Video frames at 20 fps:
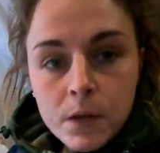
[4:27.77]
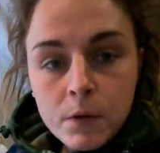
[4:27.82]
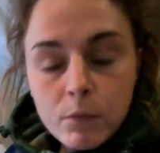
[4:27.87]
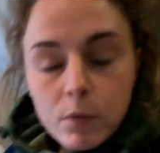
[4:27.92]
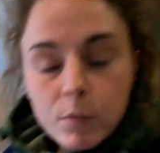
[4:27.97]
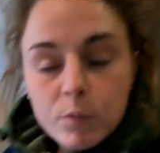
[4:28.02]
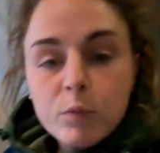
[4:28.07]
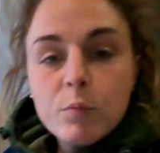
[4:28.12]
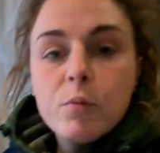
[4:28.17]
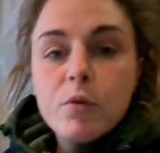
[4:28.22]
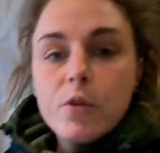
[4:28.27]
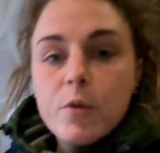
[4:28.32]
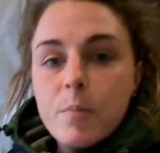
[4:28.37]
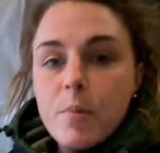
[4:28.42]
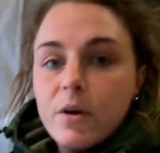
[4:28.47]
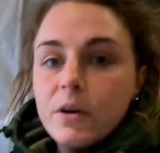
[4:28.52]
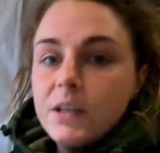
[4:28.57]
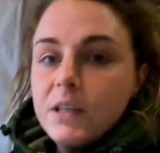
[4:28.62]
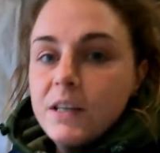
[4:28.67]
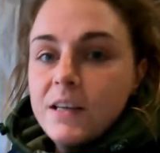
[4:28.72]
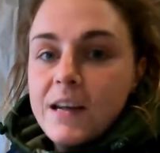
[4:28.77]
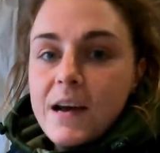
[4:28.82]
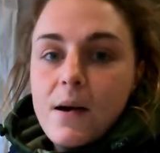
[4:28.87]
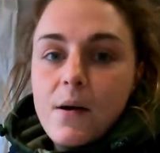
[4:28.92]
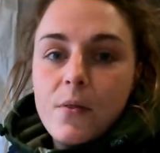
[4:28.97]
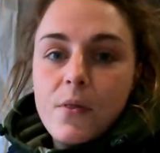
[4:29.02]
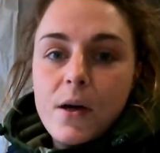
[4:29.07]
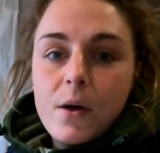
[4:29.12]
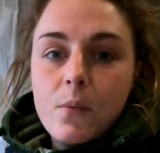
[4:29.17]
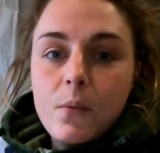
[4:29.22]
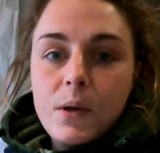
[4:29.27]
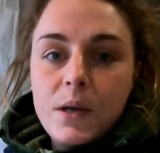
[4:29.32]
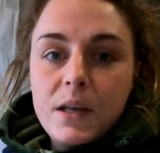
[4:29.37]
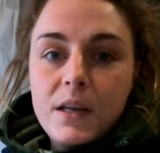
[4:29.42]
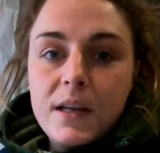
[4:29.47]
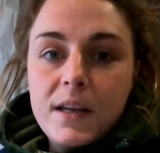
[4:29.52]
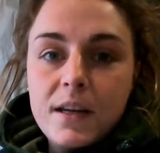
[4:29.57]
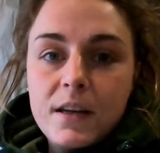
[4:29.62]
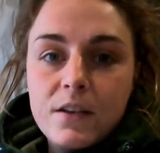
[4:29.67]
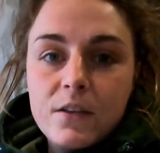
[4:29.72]
Rob's brother pointed out that we
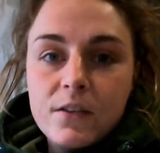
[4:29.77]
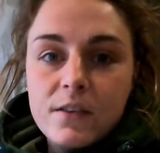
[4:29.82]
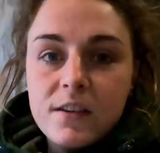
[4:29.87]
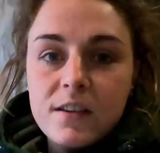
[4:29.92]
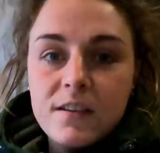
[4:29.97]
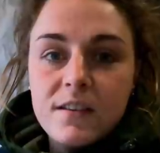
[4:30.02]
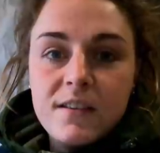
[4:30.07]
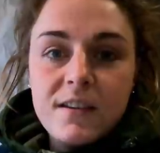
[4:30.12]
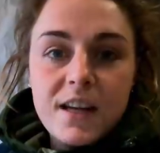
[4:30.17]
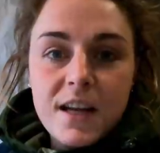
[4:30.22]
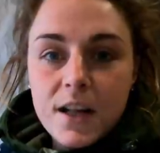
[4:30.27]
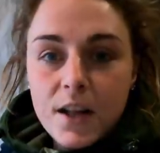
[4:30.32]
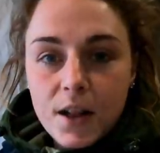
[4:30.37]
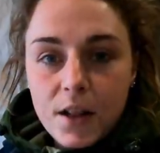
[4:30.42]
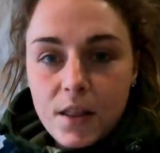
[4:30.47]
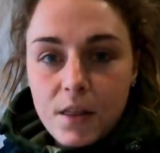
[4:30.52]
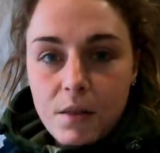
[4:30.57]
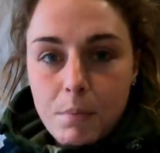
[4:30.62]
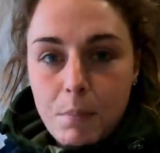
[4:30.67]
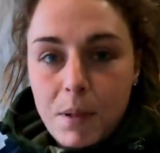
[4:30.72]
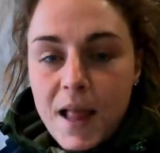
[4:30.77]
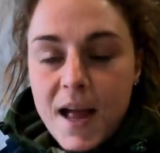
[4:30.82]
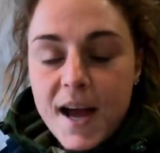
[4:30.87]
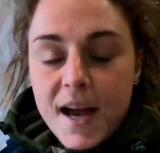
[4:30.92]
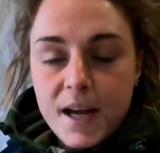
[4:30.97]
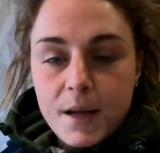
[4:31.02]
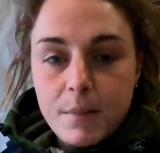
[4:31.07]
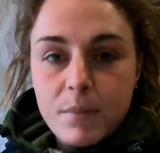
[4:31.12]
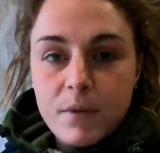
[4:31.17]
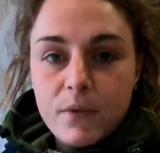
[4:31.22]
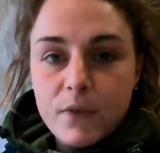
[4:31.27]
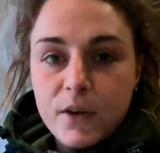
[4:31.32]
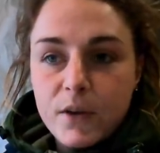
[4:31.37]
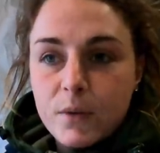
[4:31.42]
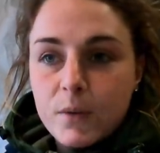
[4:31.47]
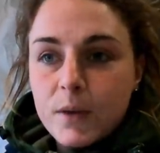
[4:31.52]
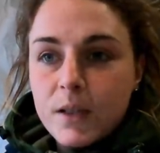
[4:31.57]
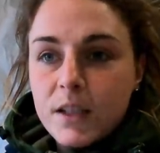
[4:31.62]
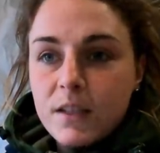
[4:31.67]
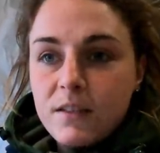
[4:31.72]
need to seal the ply
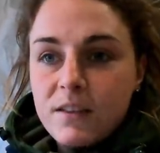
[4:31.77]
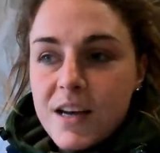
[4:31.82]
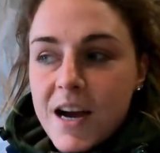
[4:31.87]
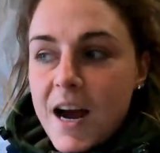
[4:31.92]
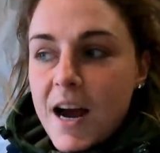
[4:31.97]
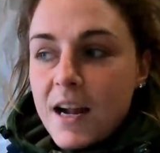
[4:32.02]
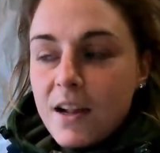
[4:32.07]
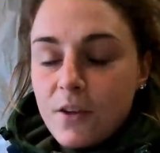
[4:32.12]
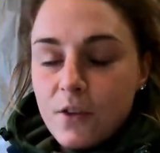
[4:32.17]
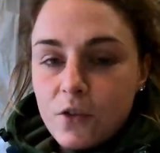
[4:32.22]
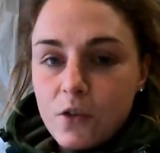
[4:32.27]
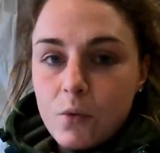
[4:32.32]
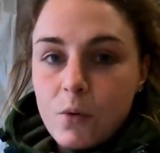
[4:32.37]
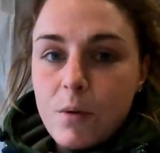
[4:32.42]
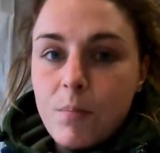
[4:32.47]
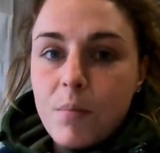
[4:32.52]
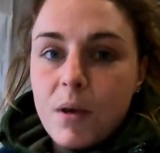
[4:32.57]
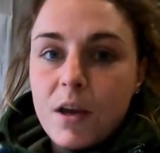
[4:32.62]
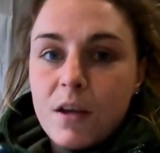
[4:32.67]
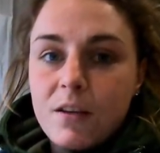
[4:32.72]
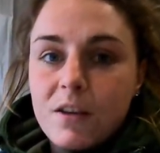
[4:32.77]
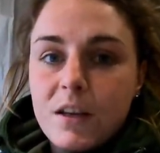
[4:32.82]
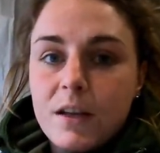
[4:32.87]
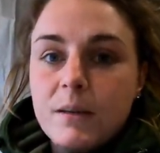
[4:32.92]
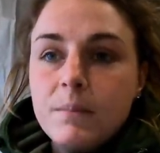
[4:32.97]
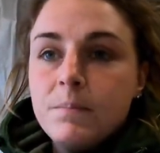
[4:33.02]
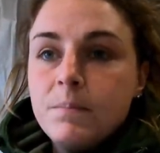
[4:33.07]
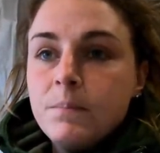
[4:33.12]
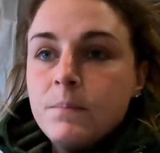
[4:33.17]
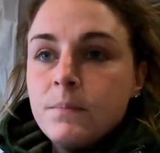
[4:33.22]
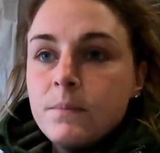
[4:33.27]
before we tile onto it because it